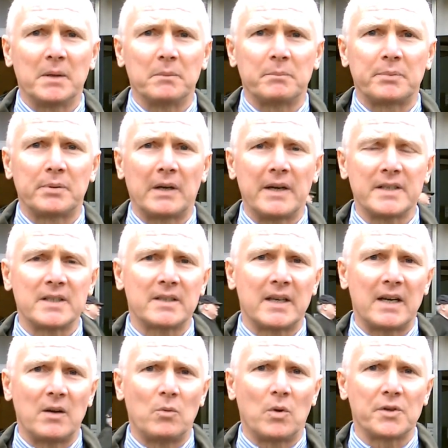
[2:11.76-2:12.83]
but prior to
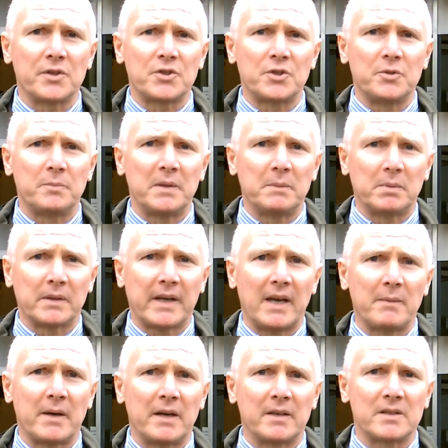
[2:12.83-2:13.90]
that one or two people
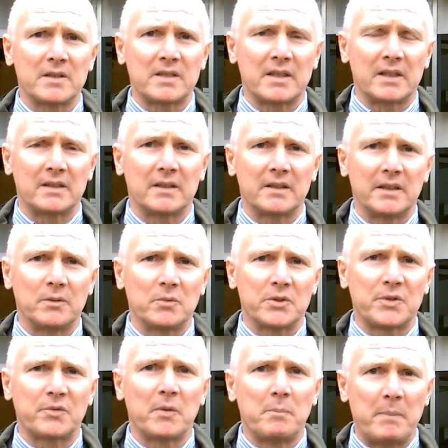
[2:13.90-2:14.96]
came out and said that it
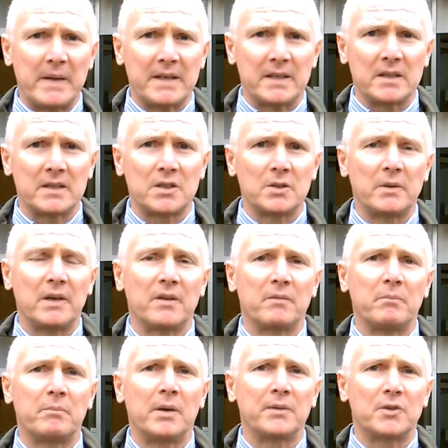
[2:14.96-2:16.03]
was forbidden to
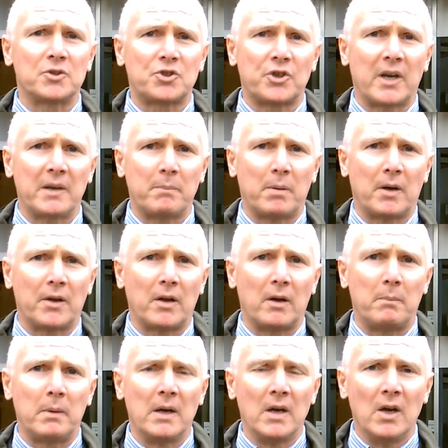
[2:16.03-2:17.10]
put the tripod
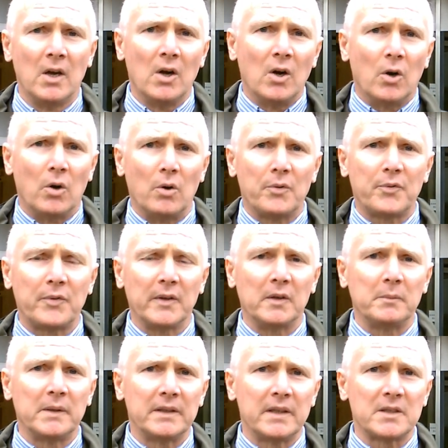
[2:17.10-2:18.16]
up or
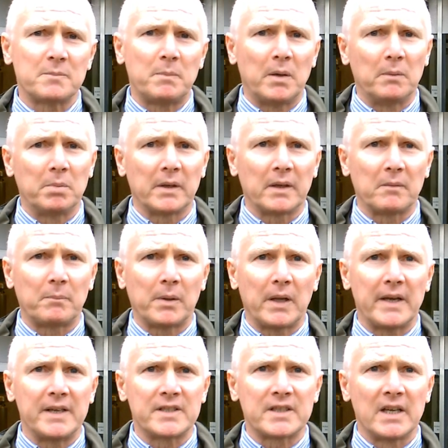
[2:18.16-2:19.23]
film in this public
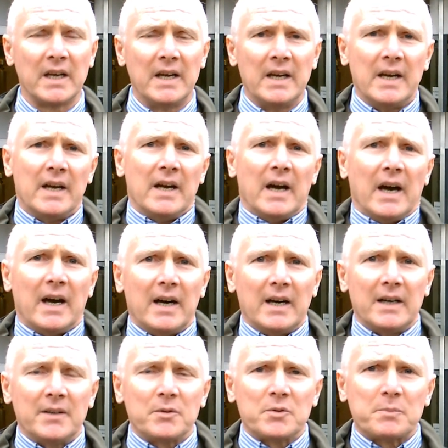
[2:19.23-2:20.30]
place.
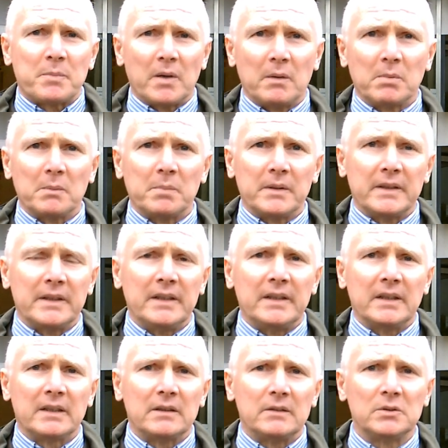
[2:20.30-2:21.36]
There was probably
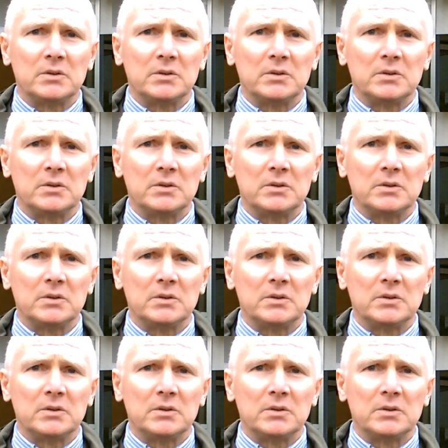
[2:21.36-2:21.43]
